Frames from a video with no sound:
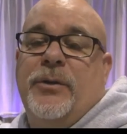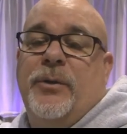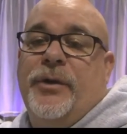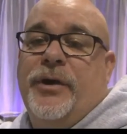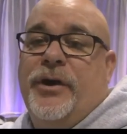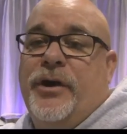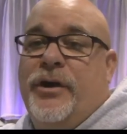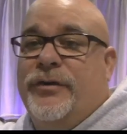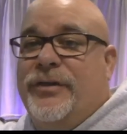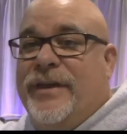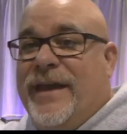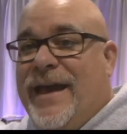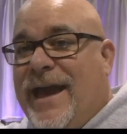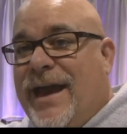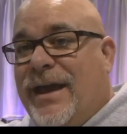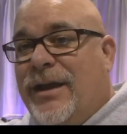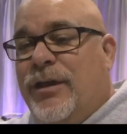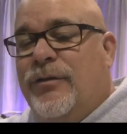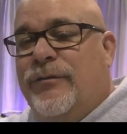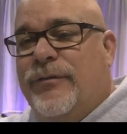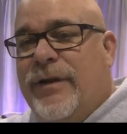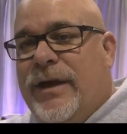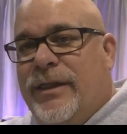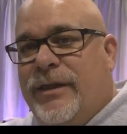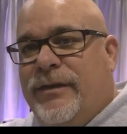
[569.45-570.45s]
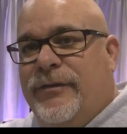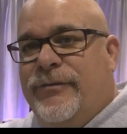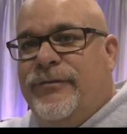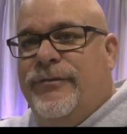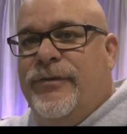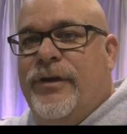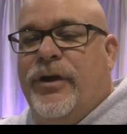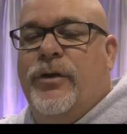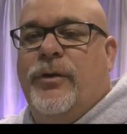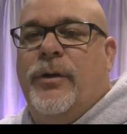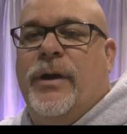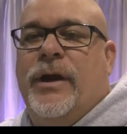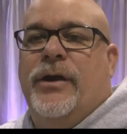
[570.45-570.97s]
and we're here at the Antelope Valley
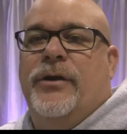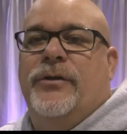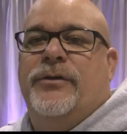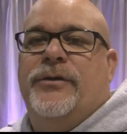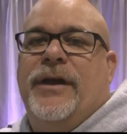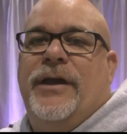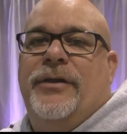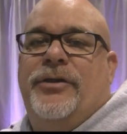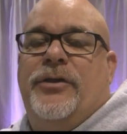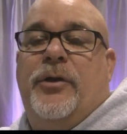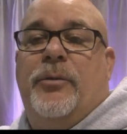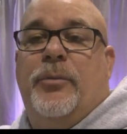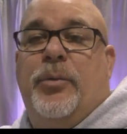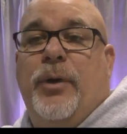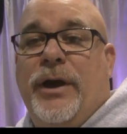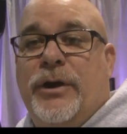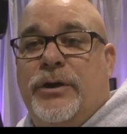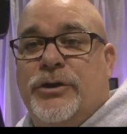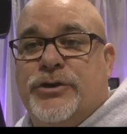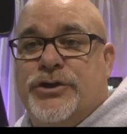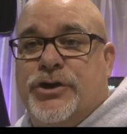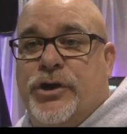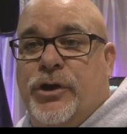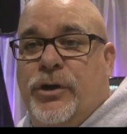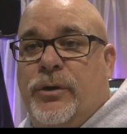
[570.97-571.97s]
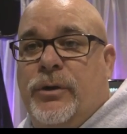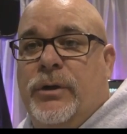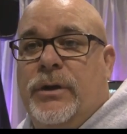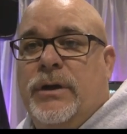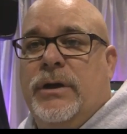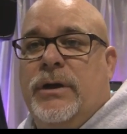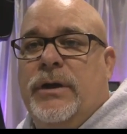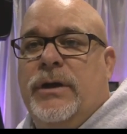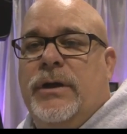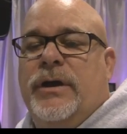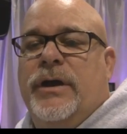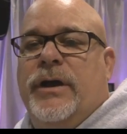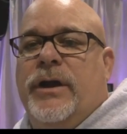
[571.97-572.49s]
Fairgrounds at their Bridal Show.
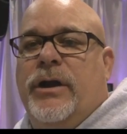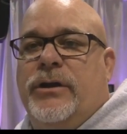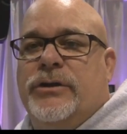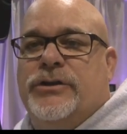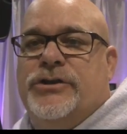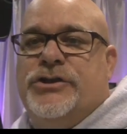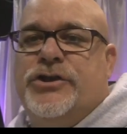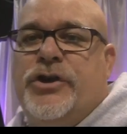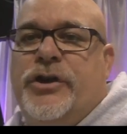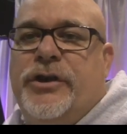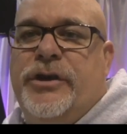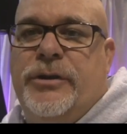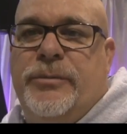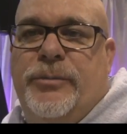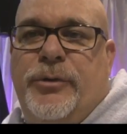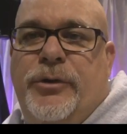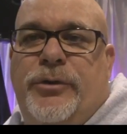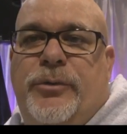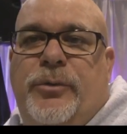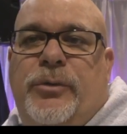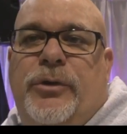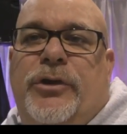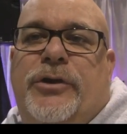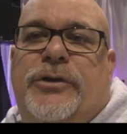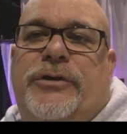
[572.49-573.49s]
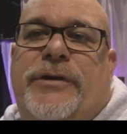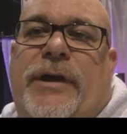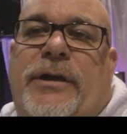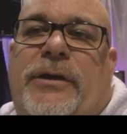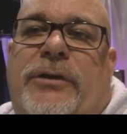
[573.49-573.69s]
And I'll show you the booth, we'll